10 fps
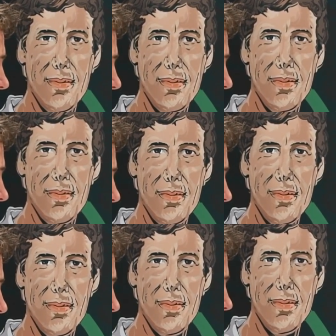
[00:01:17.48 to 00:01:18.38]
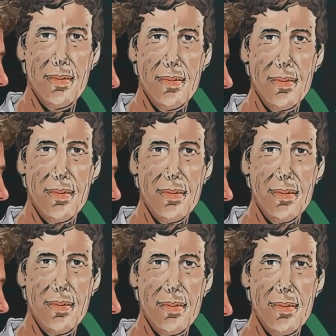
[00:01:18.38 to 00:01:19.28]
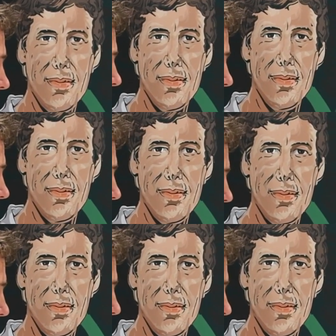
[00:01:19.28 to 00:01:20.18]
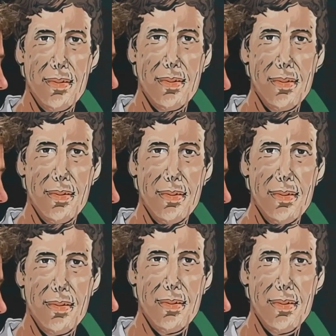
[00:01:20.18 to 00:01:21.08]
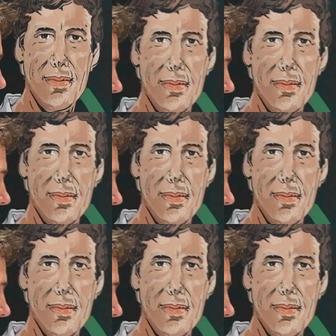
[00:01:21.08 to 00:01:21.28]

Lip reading: (not speaking)